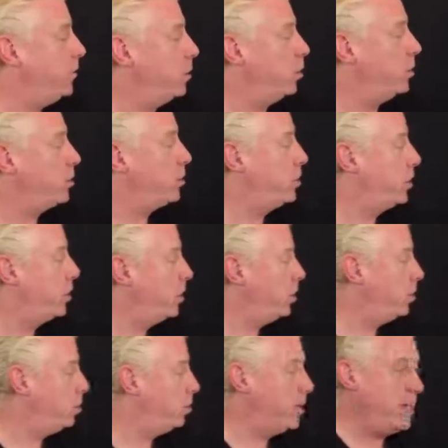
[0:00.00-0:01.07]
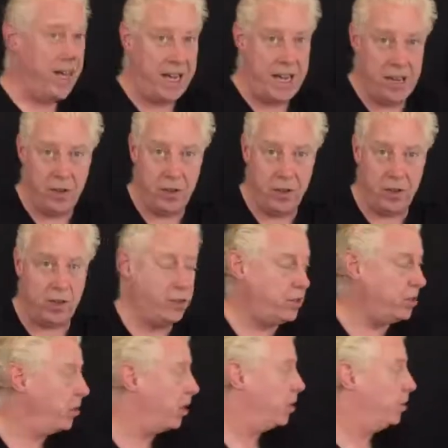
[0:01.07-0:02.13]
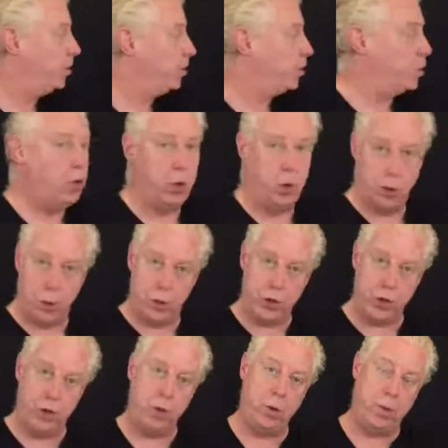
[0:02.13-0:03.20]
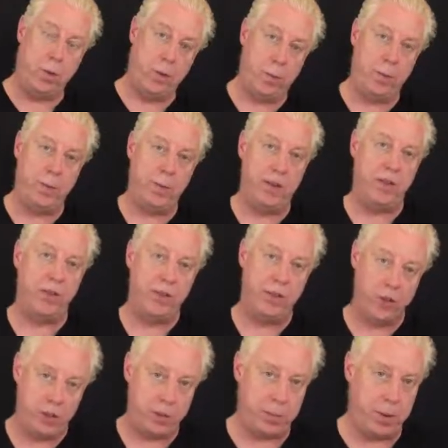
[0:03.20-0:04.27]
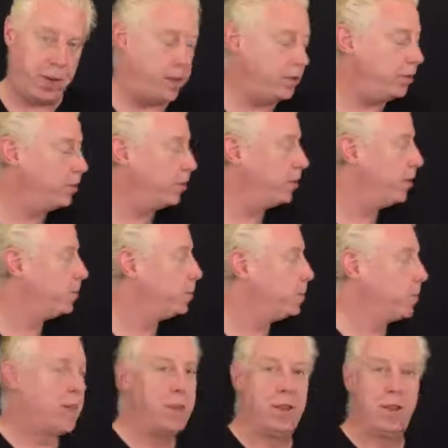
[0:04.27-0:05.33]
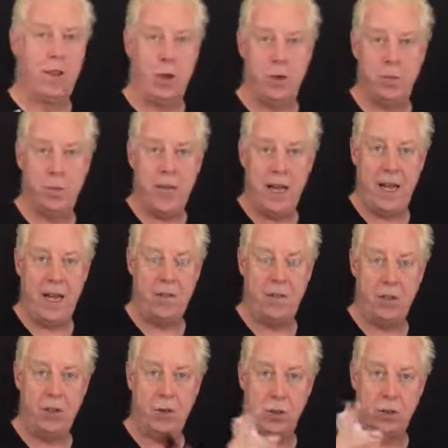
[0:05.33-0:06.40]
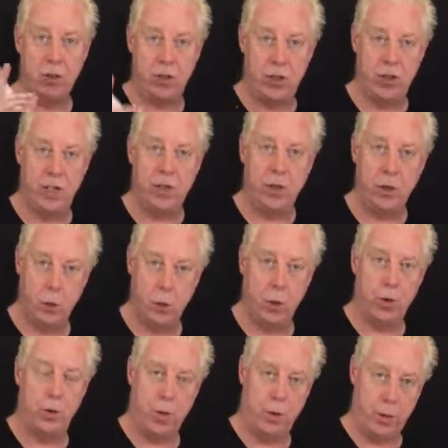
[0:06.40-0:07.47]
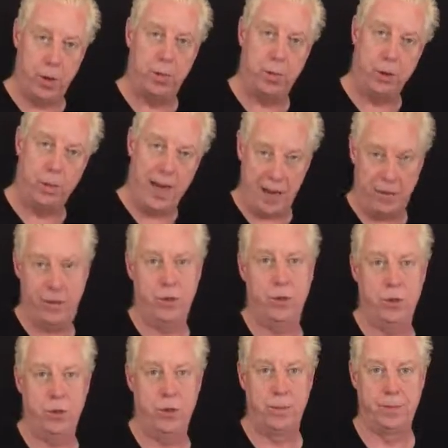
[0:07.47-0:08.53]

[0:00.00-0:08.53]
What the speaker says: there were certain behaviors that caused you a problem in the first place, those behaviors will still cause you a problem afterwards.